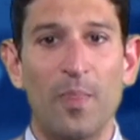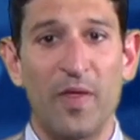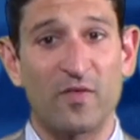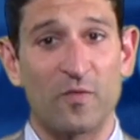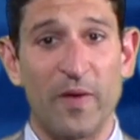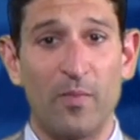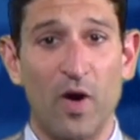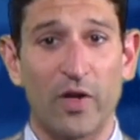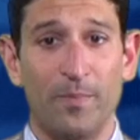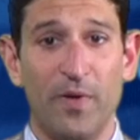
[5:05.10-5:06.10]
This has been a
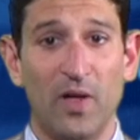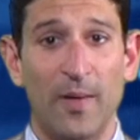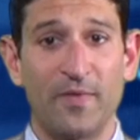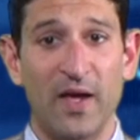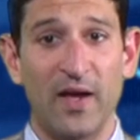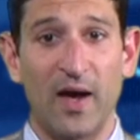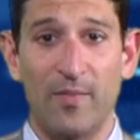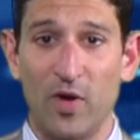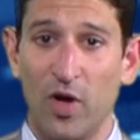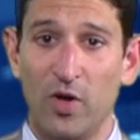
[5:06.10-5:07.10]
Market Bull Update. I'm
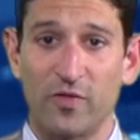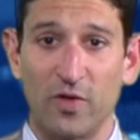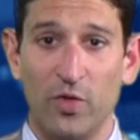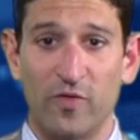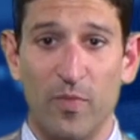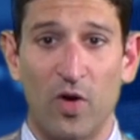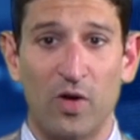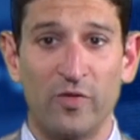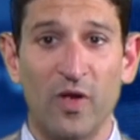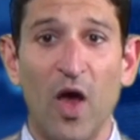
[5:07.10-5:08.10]
your host, Louis
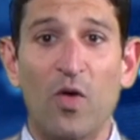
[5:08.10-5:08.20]
Morals,